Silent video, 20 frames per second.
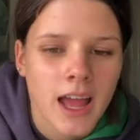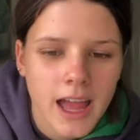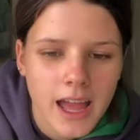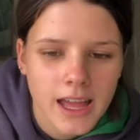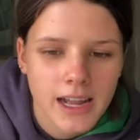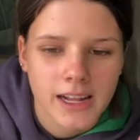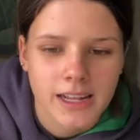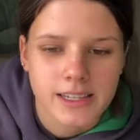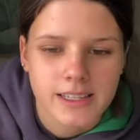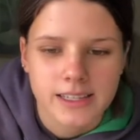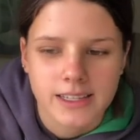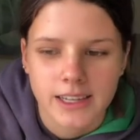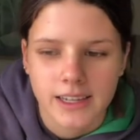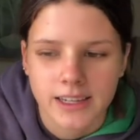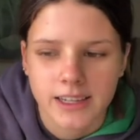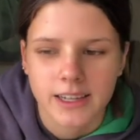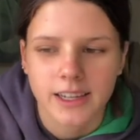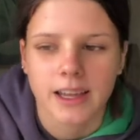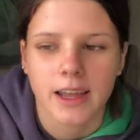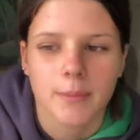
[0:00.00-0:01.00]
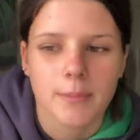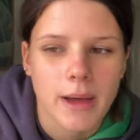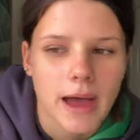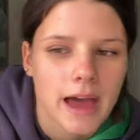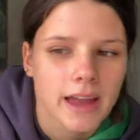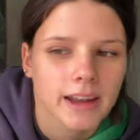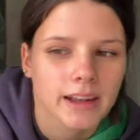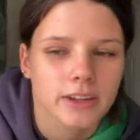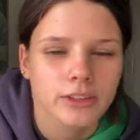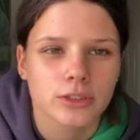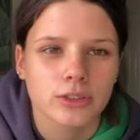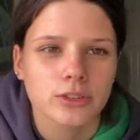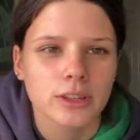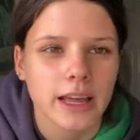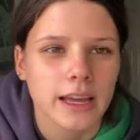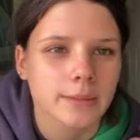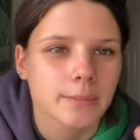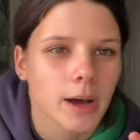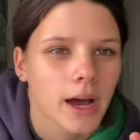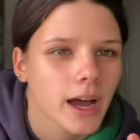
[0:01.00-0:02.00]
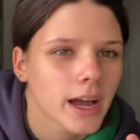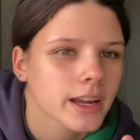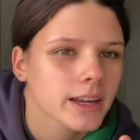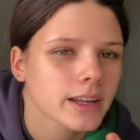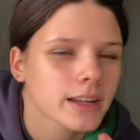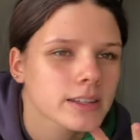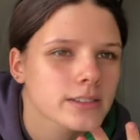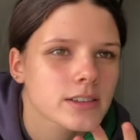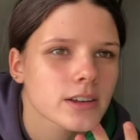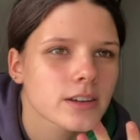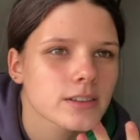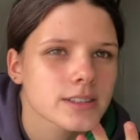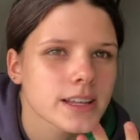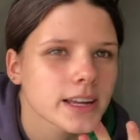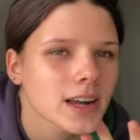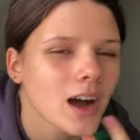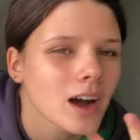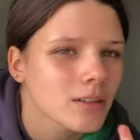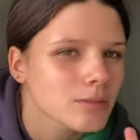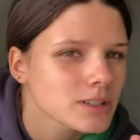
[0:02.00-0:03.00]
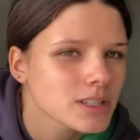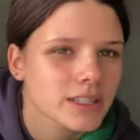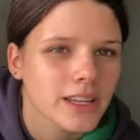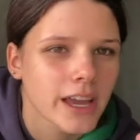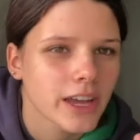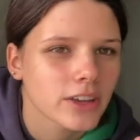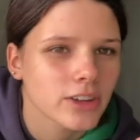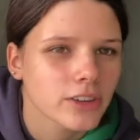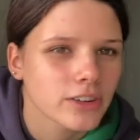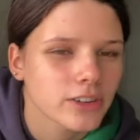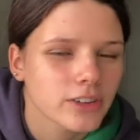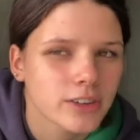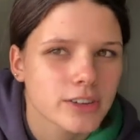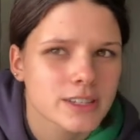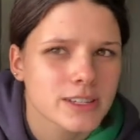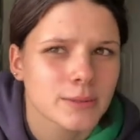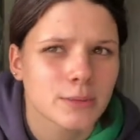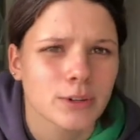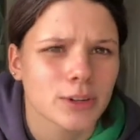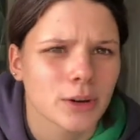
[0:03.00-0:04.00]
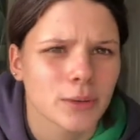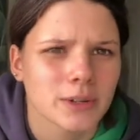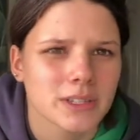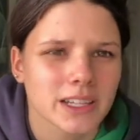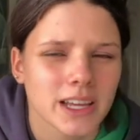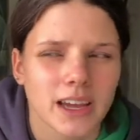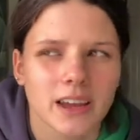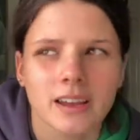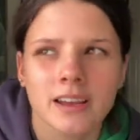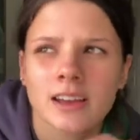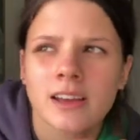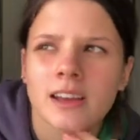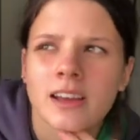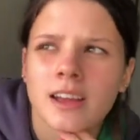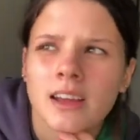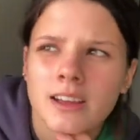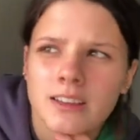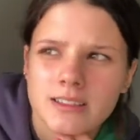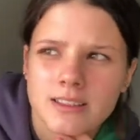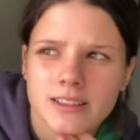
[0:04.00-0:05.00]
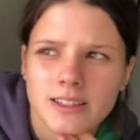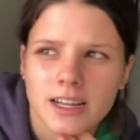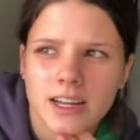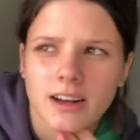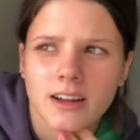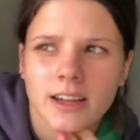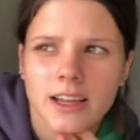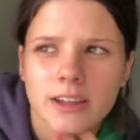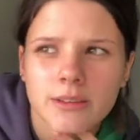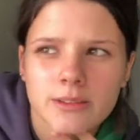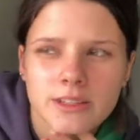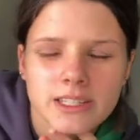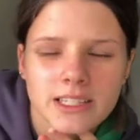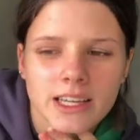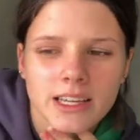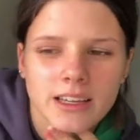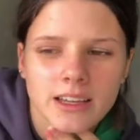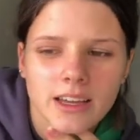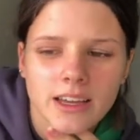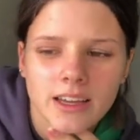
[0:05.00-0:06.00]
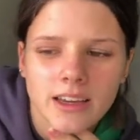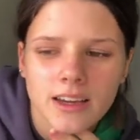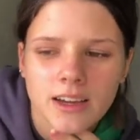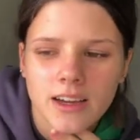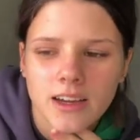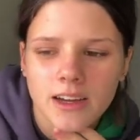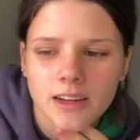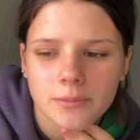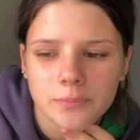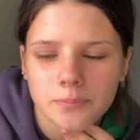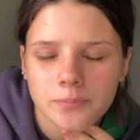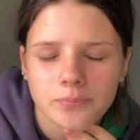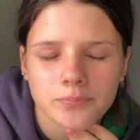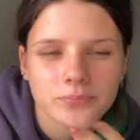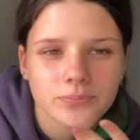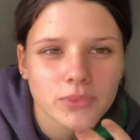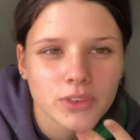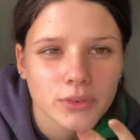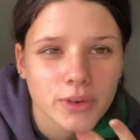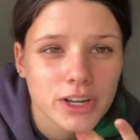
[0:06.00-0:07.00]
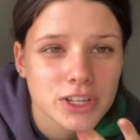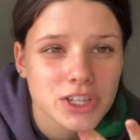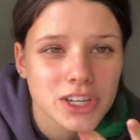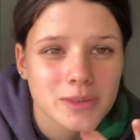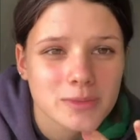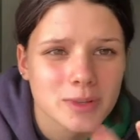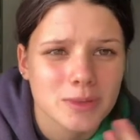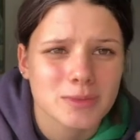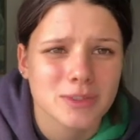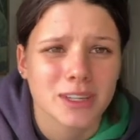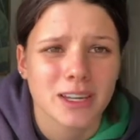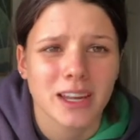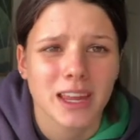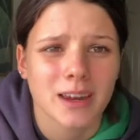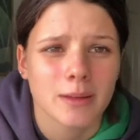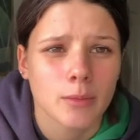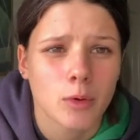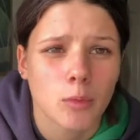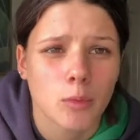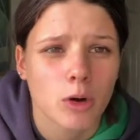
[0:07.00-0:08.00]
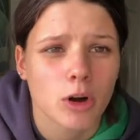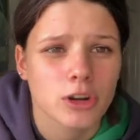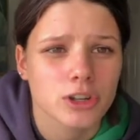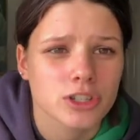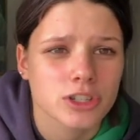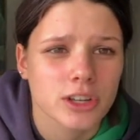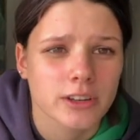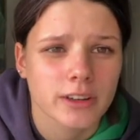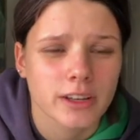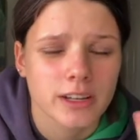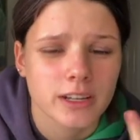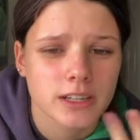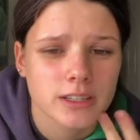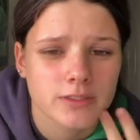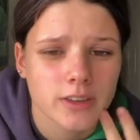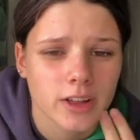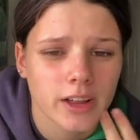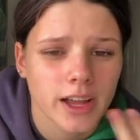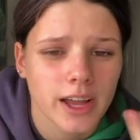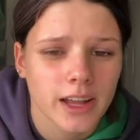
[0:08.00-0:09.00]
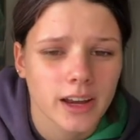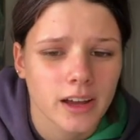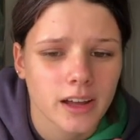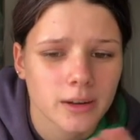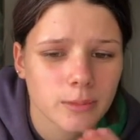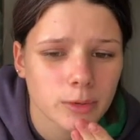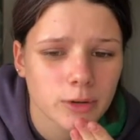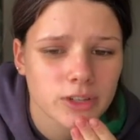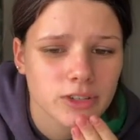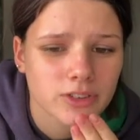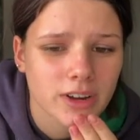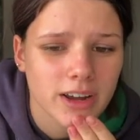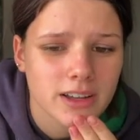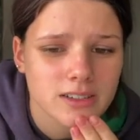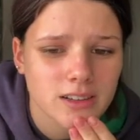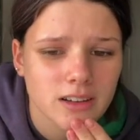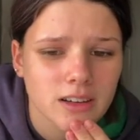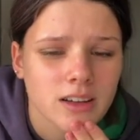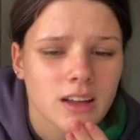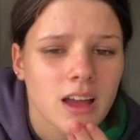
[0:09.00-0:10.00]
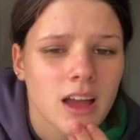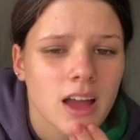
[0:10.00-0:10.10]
and his skin can get bad and good like mine so I was like I'll just get you because he wouldn't know what to get so it's like I'll get you a skincare um, regime so I'm just gonna get him a wash an exfoliator and a moisturizer